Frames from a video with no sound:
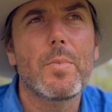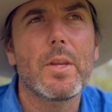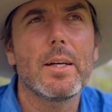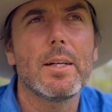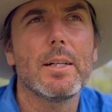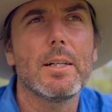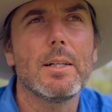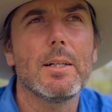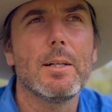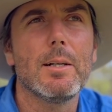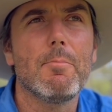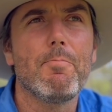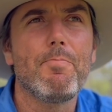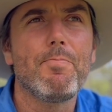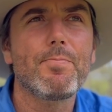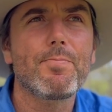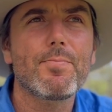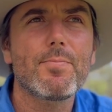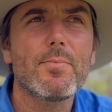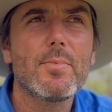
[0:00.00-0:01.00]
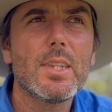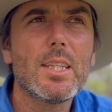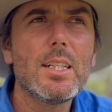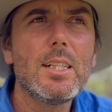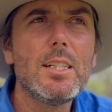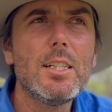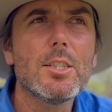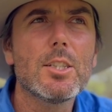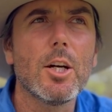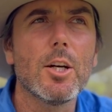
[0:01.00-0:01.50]

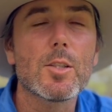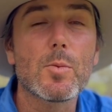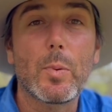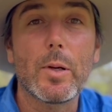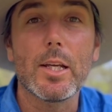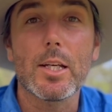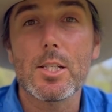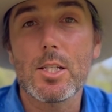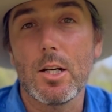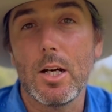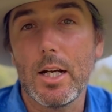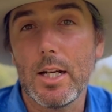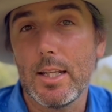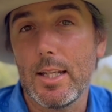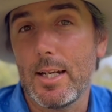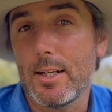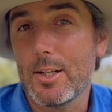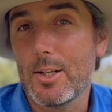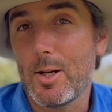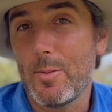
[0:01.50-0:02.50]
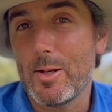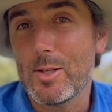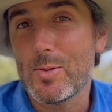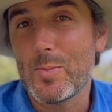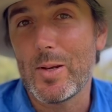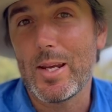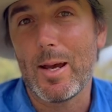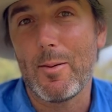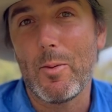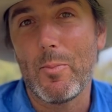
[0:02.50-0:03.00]
So it's pretty exciting that comments
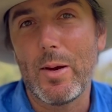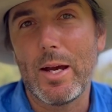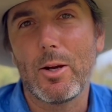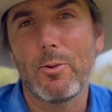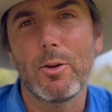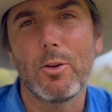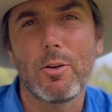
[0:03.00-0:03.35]
will be coming back.